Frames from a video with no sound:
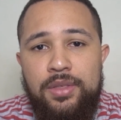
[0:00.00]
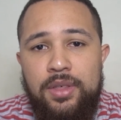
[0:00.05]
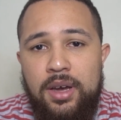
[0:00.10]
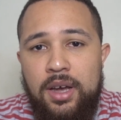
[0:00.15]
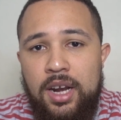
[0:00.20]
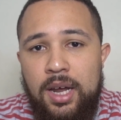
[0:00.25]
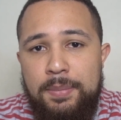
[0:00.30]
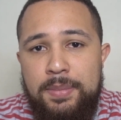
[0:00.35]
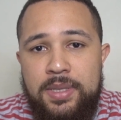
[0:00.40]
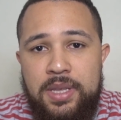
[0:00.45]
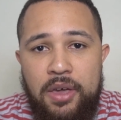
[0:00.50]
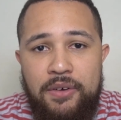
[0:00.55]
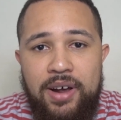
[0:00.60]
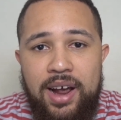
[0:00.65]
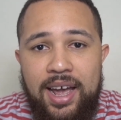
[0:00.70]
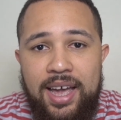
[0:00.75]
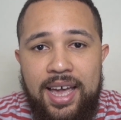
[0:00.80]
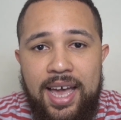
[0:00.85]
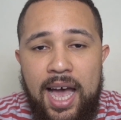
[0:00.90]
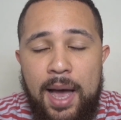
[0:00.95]
on the clubs they're
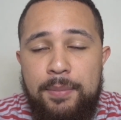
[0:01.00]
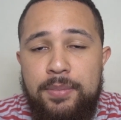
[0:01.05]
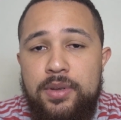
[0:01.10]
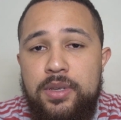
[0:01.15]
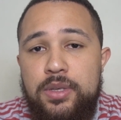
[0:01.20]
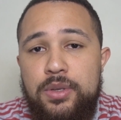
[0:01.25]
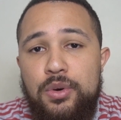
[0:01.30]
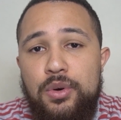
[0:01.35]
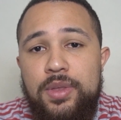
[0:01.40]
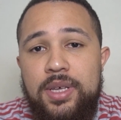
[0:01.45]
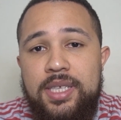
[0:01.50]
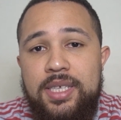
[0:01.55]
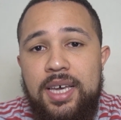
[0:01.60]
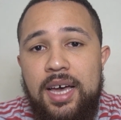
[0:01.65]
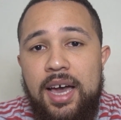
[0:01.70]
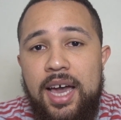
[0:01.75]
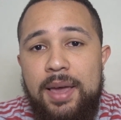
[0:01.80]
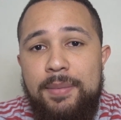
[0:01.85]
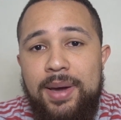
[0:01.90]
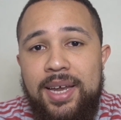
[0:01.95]
at. It happens all the
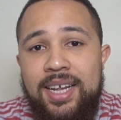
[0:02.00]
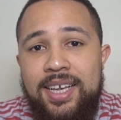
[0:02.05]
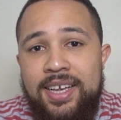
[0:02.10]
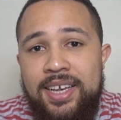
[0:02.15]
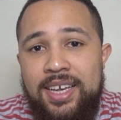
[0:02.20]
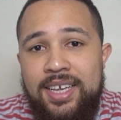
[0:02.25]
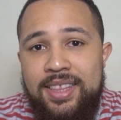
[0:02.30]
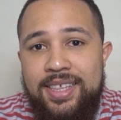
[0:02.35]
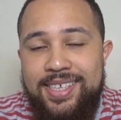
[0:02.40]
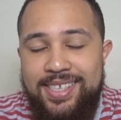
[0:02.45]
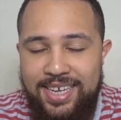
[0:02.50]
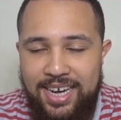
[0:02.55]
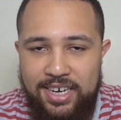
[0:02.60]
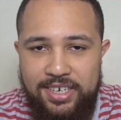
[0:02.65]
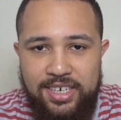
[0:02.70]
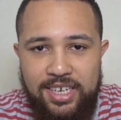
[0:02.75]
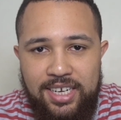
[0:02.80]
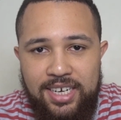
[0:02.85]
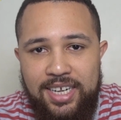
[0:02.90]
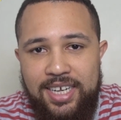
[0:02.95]
time. And this
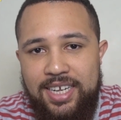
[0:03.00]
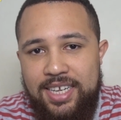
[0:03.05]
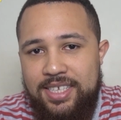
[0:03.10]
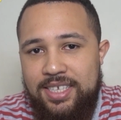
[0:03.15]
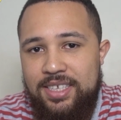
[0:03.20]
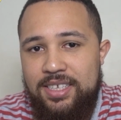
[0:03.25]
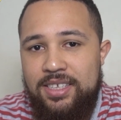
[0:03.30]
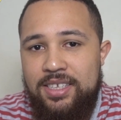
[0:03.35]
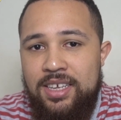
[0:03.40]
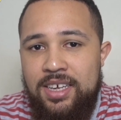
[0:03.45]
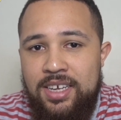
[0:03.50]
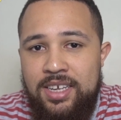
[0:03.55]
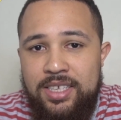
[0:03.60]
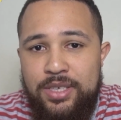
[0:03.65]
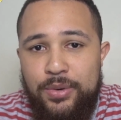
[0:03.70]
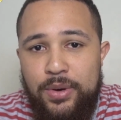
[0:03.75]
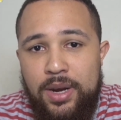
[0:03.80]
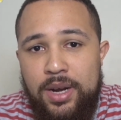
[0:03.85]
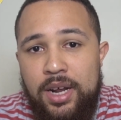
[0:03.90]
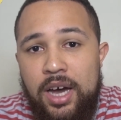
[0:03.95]
actually leads
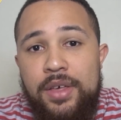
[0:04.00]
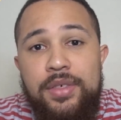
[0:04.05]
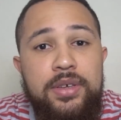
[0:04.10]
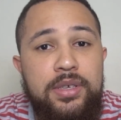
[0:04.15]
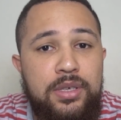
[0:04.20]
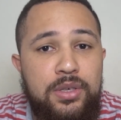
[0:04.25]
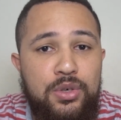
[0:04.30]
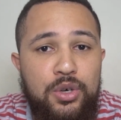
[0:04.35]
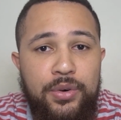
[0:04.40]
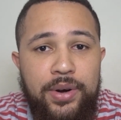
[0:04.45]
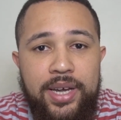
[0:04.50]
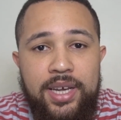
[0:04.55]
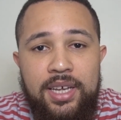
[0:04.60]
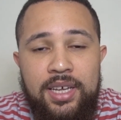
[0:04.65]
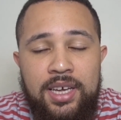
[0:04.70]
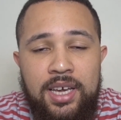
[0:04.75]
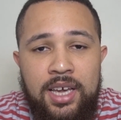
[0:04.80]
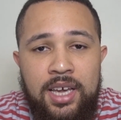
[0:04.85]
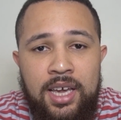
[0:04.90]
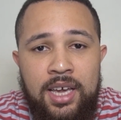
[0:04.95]
into another story.
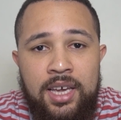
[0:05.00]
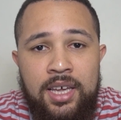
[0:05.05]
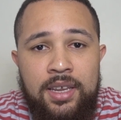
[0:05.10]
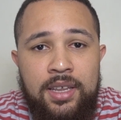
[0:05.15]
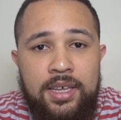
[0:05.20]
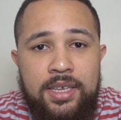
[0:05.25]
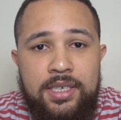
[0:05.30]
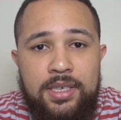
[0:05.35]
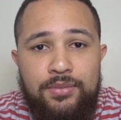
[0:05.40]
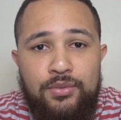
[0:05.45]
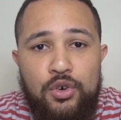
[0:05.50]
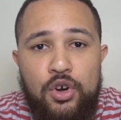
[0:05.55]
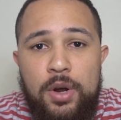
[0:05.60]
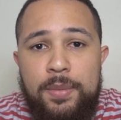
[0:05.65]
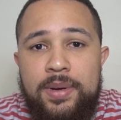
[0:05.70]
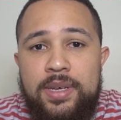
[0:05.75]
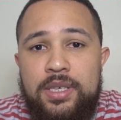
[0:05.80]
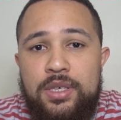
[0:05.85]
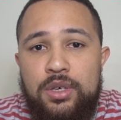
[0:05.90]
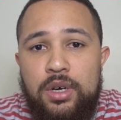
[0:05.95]
There's
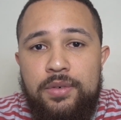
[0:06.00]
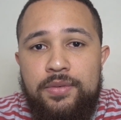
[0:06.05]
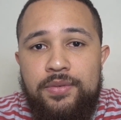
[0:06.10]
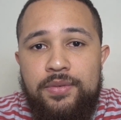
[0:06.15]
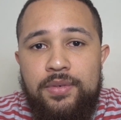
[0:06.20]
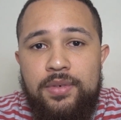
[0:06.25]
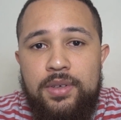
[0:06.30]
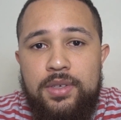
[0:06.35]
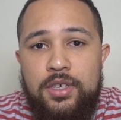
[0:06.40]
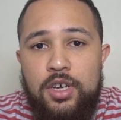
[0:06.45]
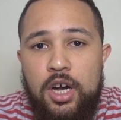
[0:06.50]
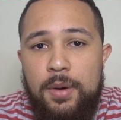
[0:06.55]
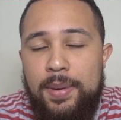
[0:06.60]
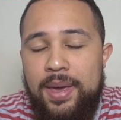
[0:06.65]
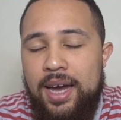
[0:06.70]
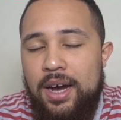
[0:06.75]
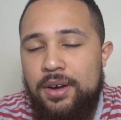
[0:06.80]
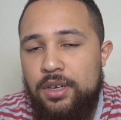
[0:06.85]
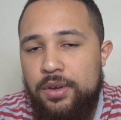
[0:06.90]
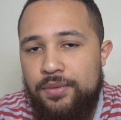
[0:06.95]
rumours of Toby
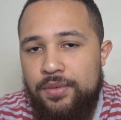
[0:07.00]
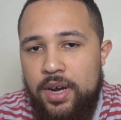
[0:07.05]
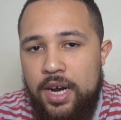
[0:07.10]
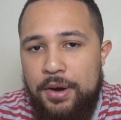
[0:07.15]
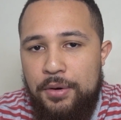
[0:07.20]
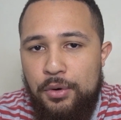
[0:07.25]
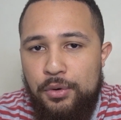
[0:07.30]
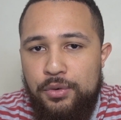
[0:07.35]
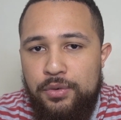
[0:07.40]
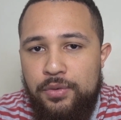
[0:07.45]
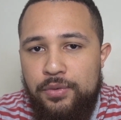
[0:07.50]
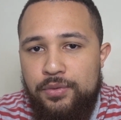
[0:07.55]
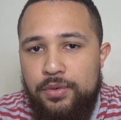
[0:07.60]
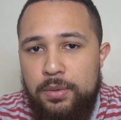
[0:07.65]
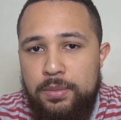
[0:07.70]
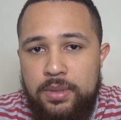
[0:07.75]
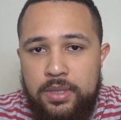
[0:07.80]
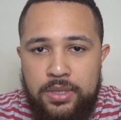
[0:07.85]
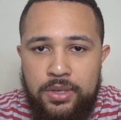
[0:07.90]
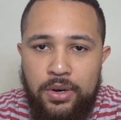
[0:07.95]
Alderweireld
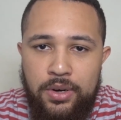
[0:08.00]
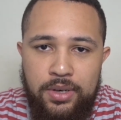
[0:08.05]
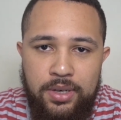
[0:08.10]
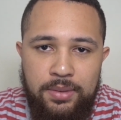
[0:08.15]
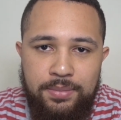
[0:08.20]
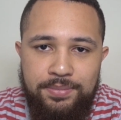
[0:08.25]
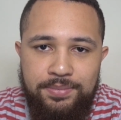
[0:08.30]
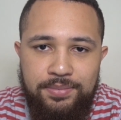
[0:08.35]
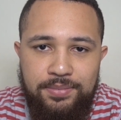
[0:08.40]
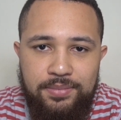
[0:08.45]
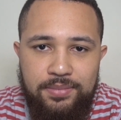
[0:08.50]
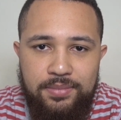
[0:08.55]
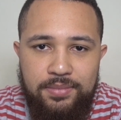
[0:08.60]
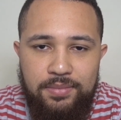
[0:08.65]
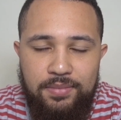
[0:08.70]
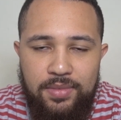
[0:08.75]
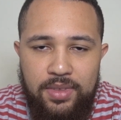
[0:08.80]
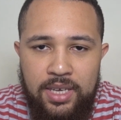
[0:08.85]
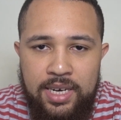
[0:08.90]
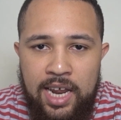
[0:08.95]
from Tottenham.
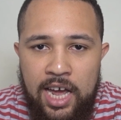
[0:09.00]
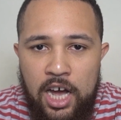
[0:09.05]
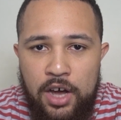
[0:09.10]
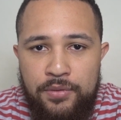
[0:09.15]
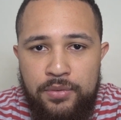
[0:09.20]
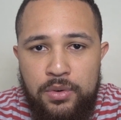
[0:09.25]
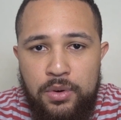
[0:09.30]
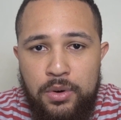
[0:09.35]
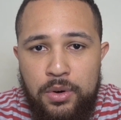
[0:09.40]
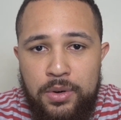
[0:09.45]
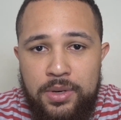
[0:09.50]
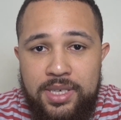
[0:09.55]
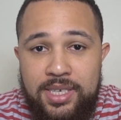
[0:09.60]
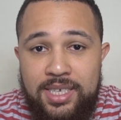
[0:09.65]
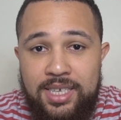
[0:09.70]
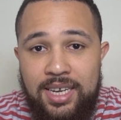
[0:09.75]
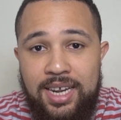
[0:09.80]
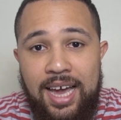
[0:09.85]
Now, of course,